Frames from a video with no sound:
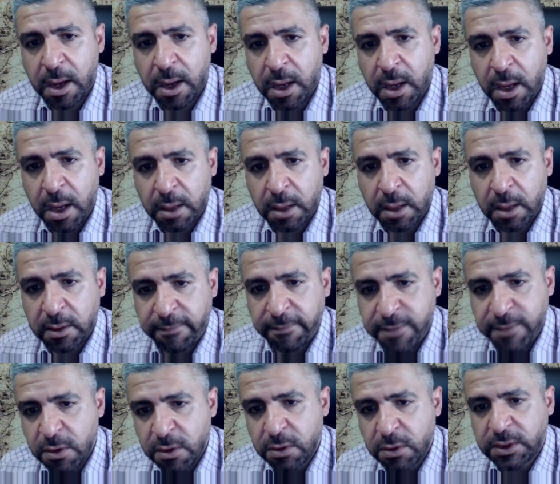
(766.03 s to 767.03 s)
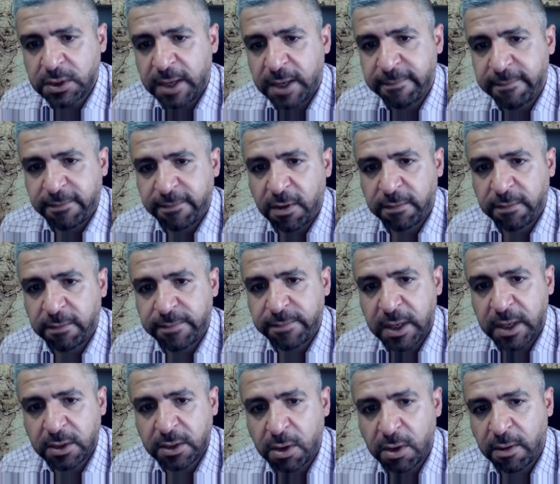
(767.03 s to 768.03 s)
diffuse involvement
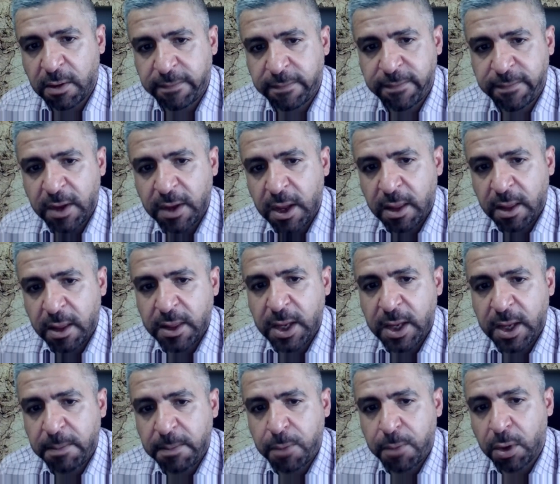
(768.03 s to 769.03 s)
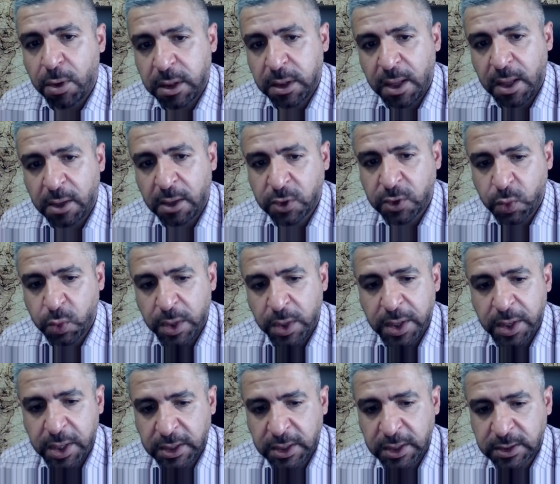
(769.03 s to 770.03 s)
of both lungs with
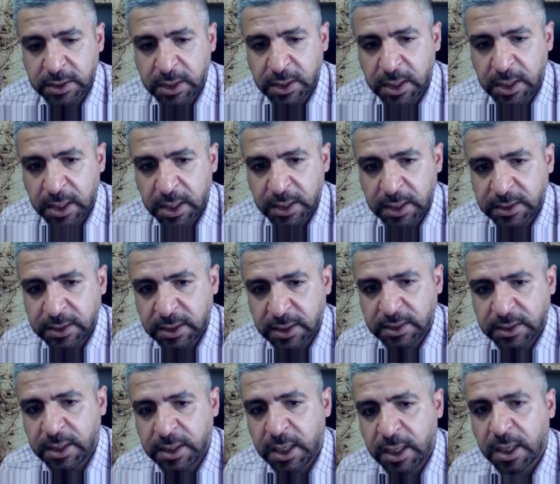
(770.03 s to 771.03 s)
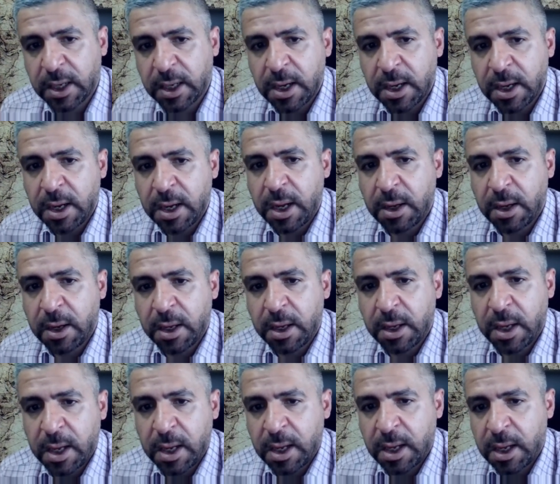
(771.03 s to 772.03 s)
these cystic
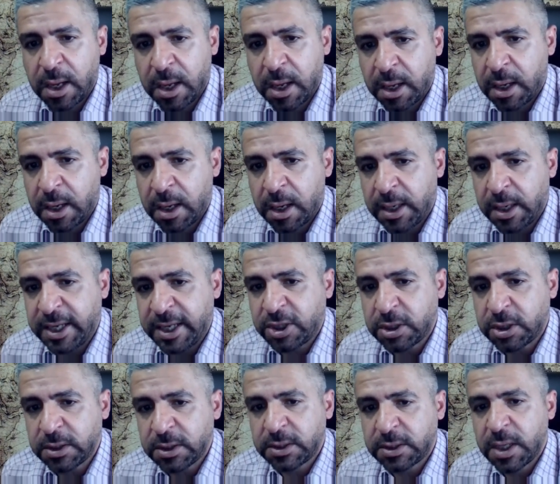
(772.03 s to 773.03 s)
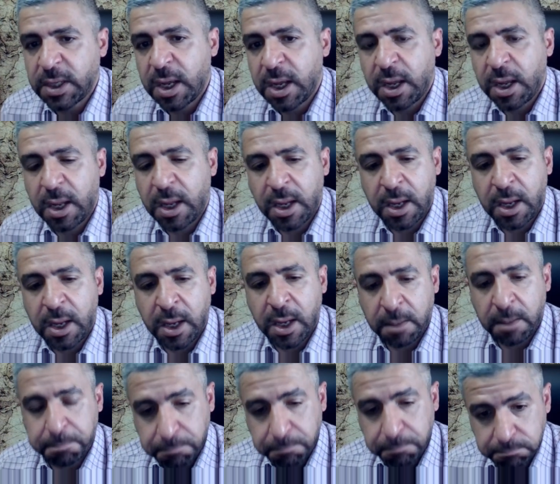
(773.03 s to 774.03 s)
lesions,
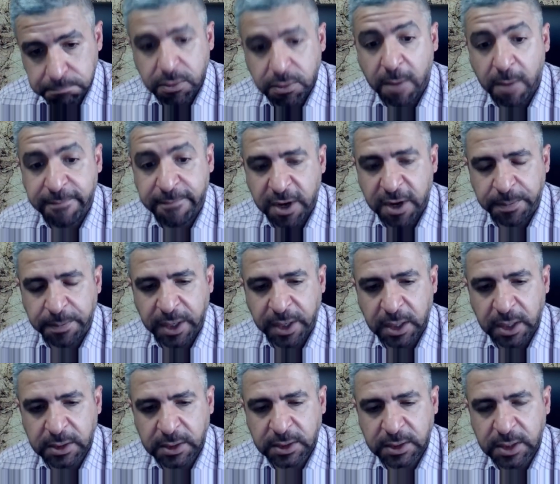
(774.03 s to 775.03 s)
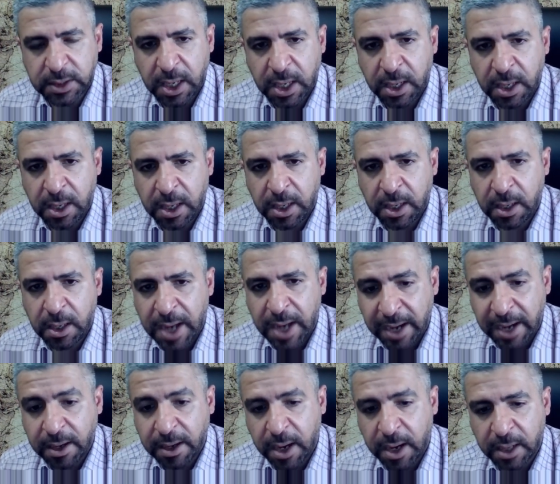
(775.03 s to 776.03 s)
confirming it's a
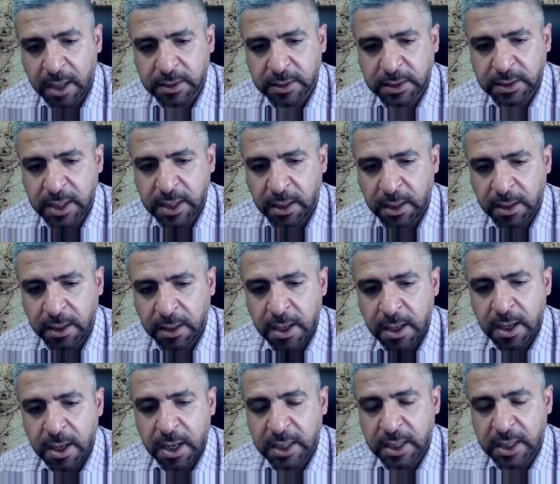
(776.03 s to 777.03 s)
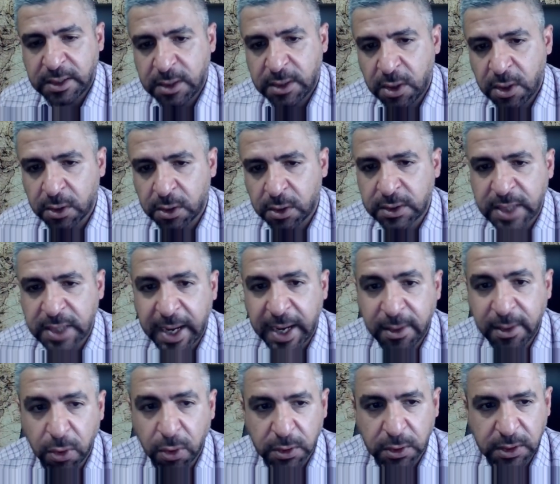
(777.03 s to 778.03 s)
Langerhans cell
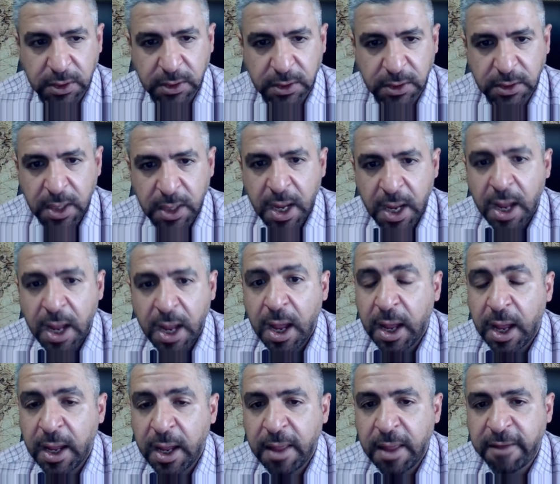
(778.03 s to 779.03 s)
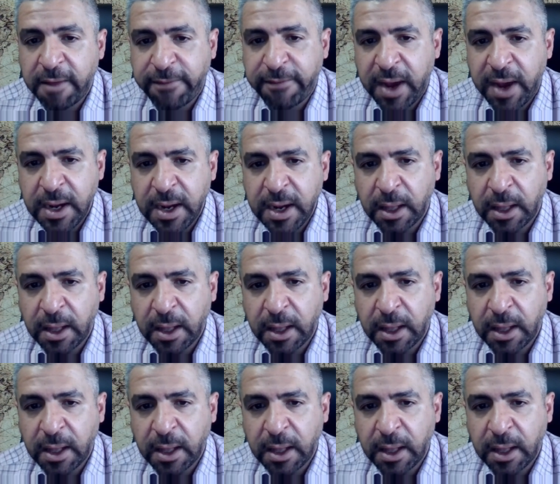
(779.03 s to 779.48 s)
histiocytosis. The final